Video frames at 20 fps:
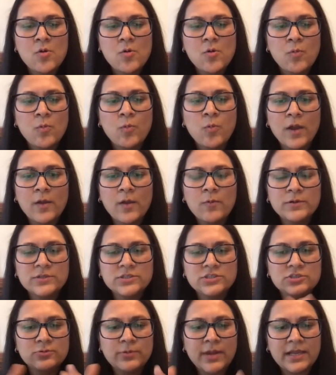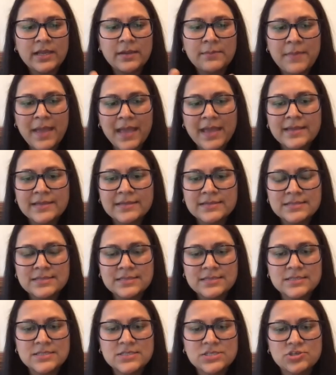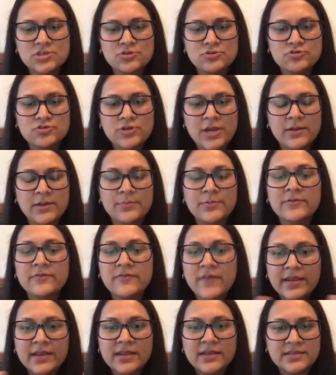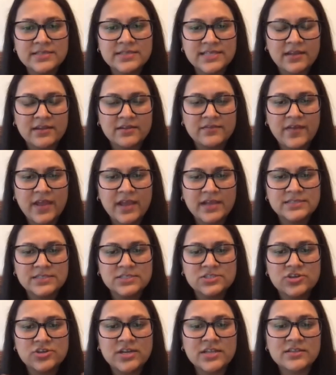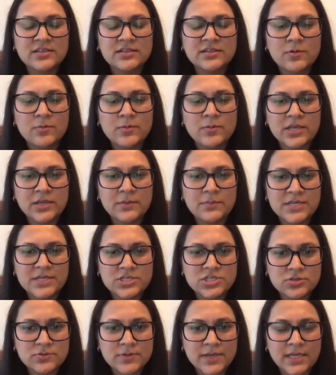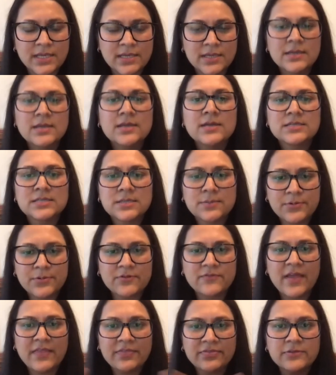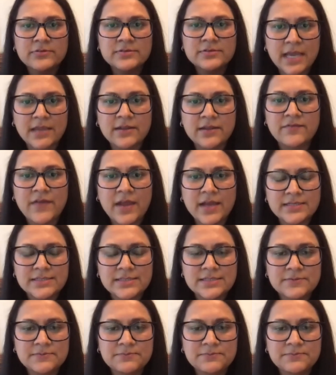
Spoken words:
what would you recommend to try to prevent any side effects? Is there anything that we could be doing to prevent those side effects?